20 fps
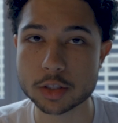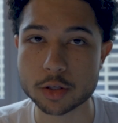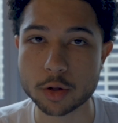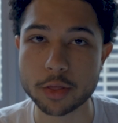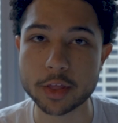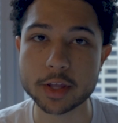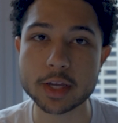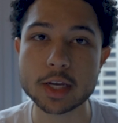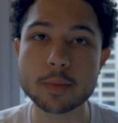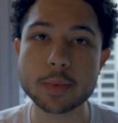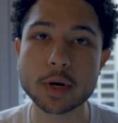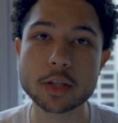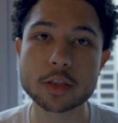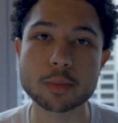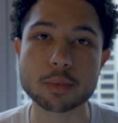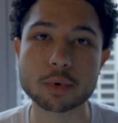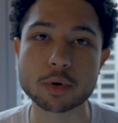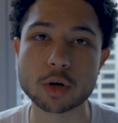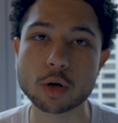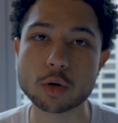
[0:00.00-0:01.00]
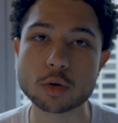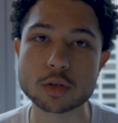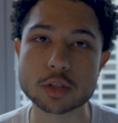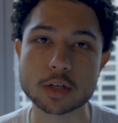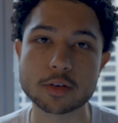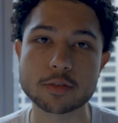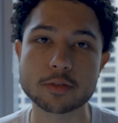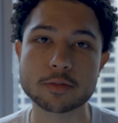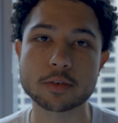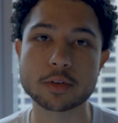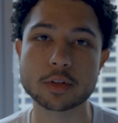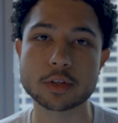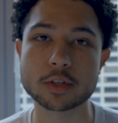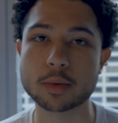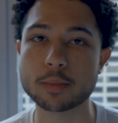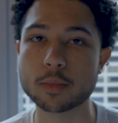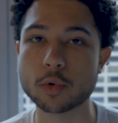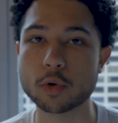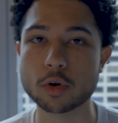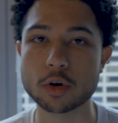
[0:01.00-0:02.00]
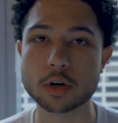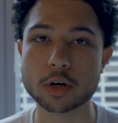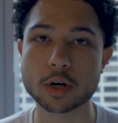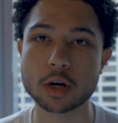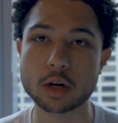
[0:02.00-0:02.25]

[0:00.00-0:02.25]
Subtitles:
So thinking about the pros of the more,